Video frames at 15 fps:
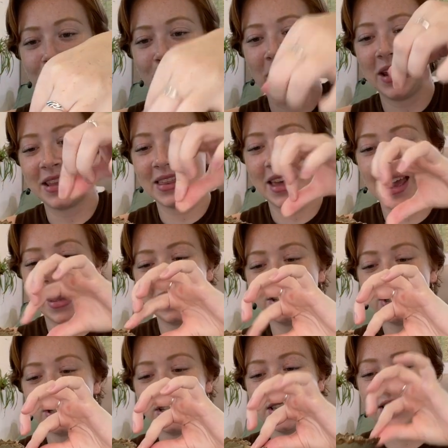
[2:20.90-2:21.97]
make the
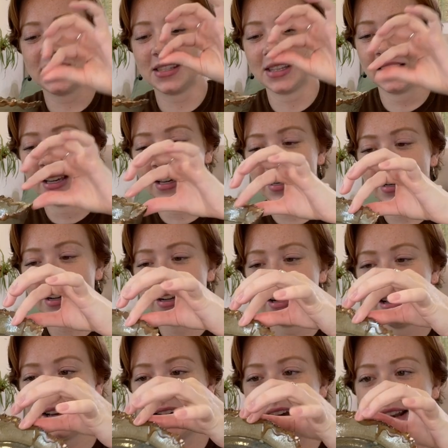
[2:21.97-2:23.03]
edges
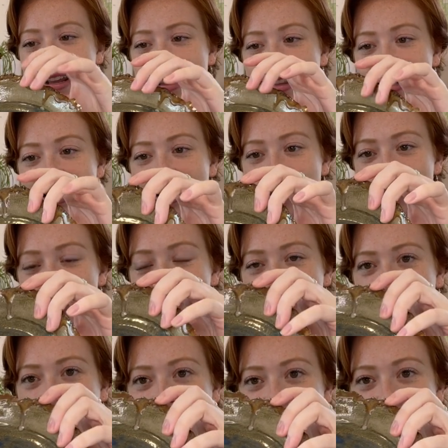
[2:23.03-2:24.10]
this interesting
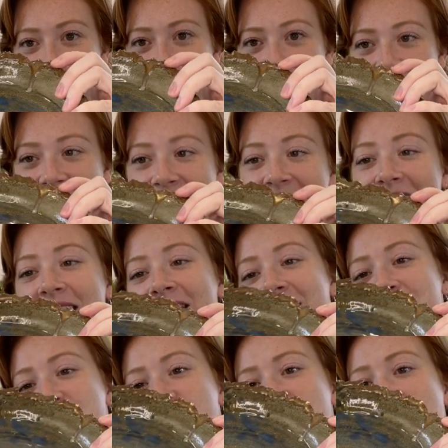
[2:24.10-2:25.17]
like jagged
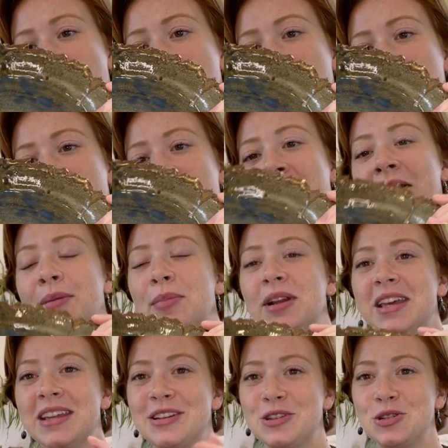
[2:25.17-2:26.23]
shape. But
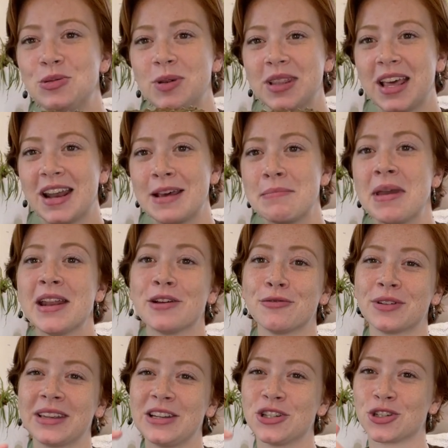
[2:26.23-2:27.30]
in doing that, I made it
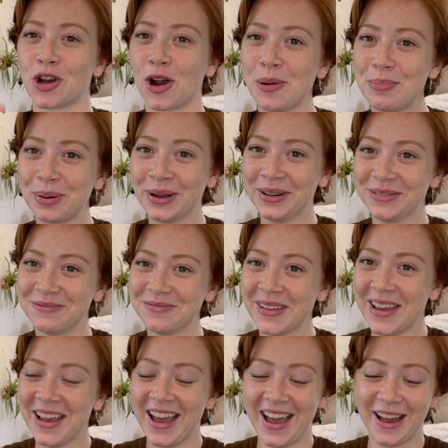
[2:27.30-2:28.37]
really sharp
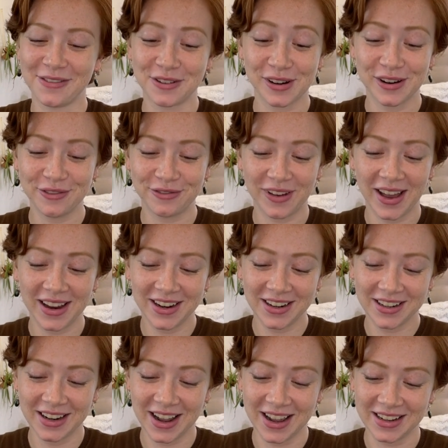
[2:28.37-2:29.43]
after it
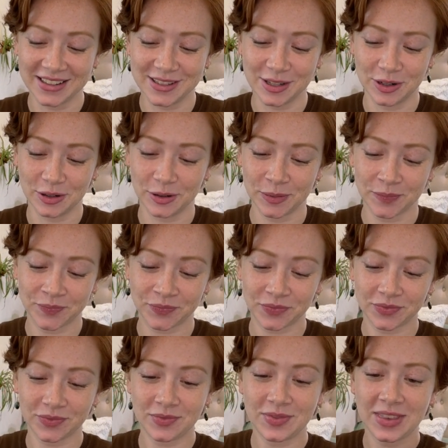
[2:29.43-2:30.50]
fired. And so
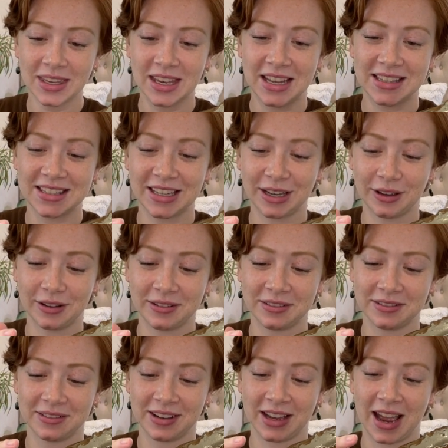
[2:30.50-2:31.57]
it's like
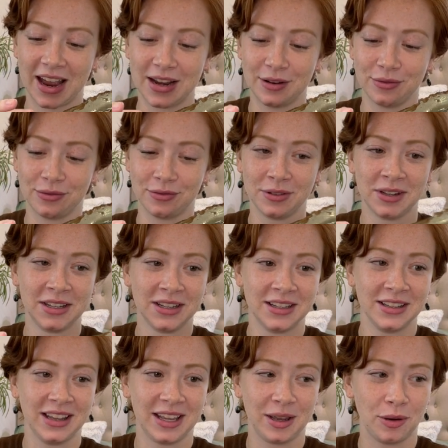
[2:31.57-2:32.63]
kind of
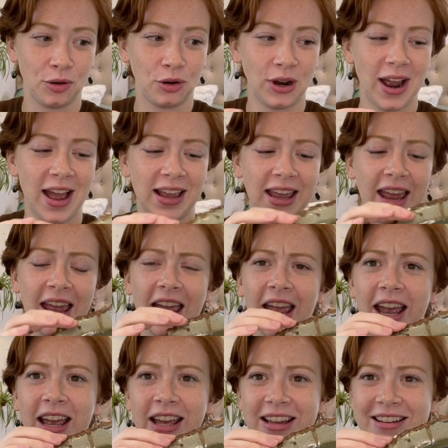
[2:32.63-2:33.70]
like
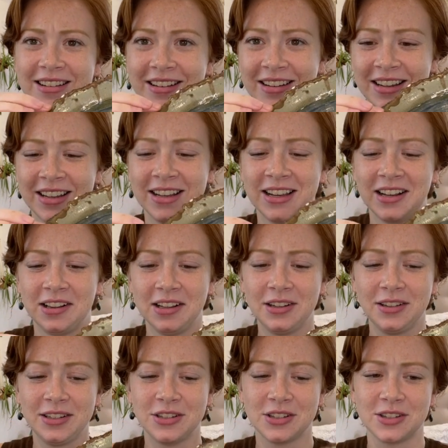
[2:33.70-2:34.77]
cracking and
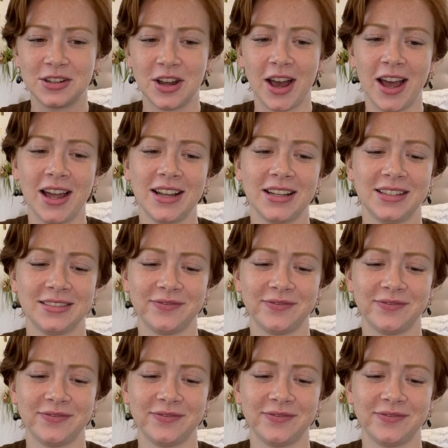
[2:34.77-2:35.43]
clearly just not,